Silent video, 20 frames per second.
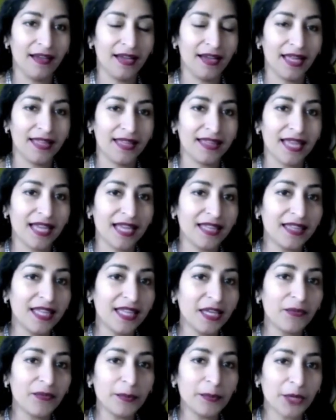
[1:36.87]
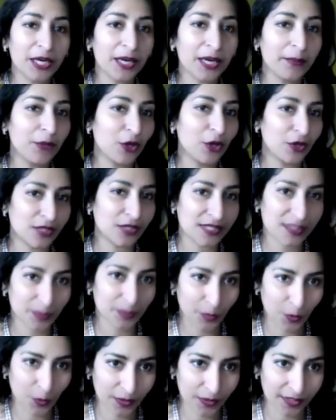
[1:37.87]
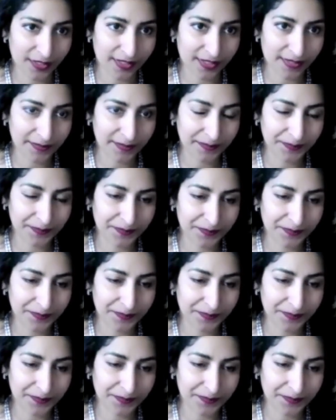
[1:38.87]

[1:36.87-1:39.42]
and that they will become your supporters.